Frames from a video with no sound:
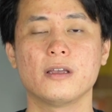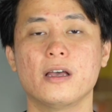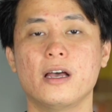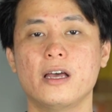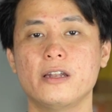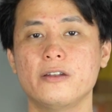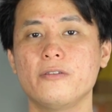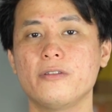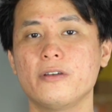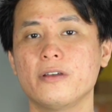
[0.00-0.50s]

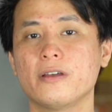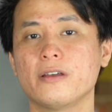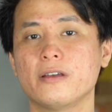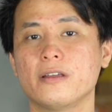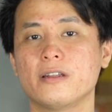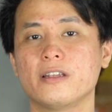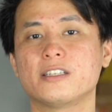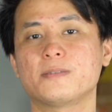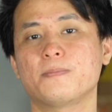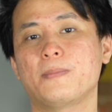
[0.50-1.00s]
Under the
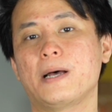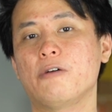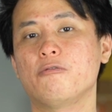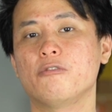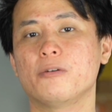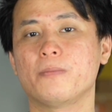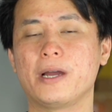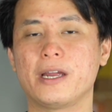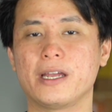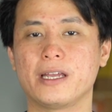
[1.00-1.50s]
hood, it's
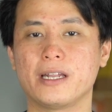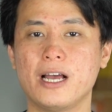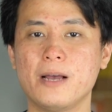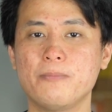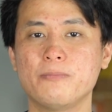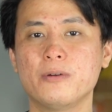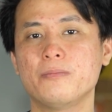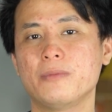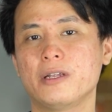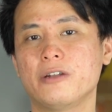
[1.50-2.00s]
powered by an
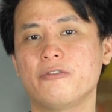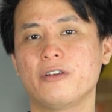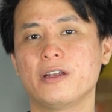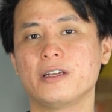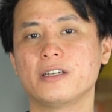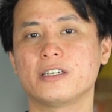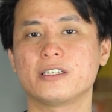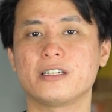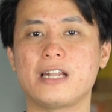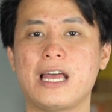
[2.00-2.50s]
upper
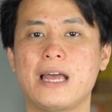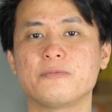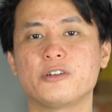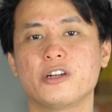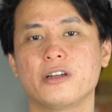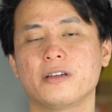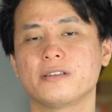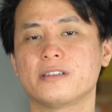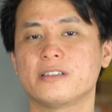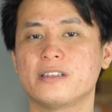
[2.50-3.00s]
mid-range
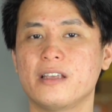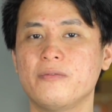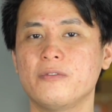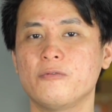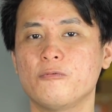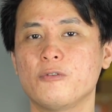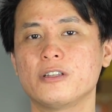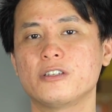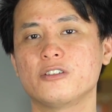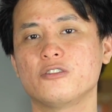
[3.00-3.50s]
Snapdragon
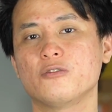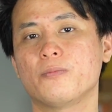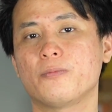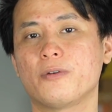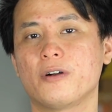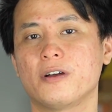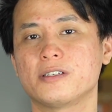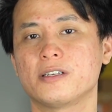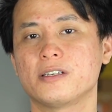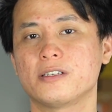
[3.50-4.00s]
712
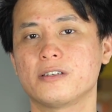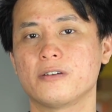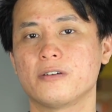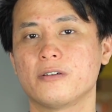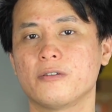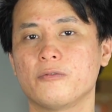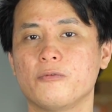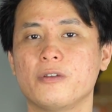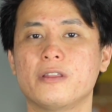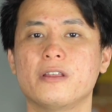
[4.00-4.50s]

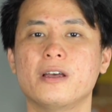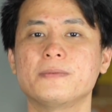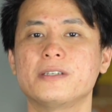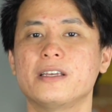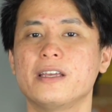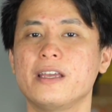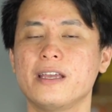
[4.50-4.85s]
processor with up to